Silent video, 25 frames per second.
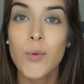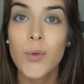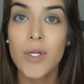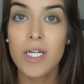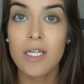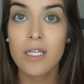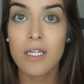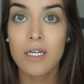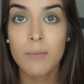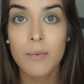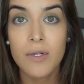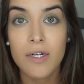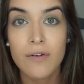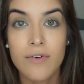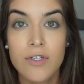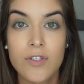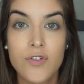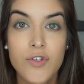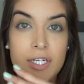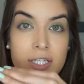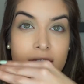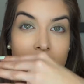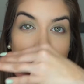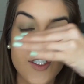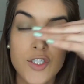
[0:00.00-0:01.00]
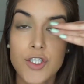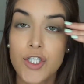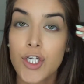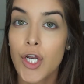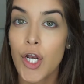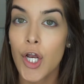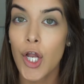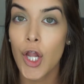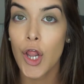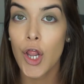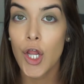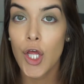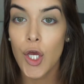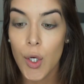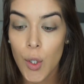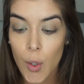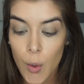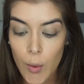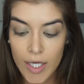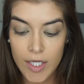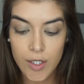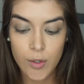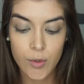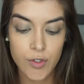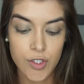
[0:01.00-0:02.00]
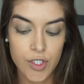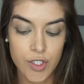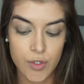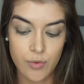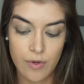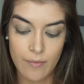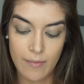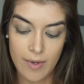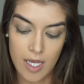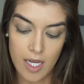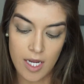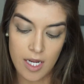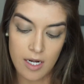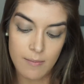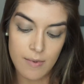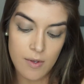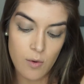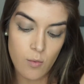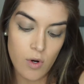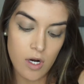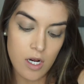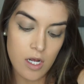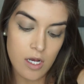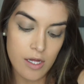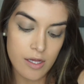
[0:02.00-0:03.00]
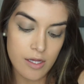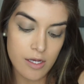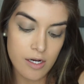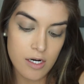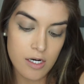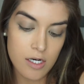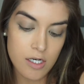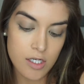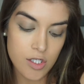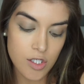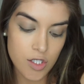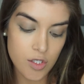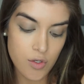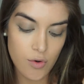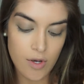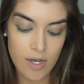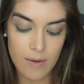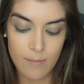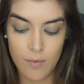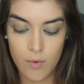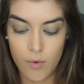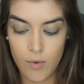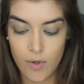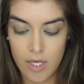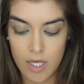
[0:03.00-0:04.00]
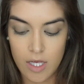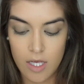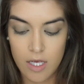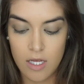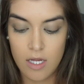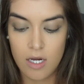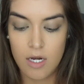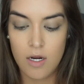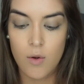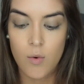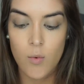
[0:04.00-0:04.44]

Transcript: want a little bit of a transition though. I don't just want my eye to be one color, so I'm going in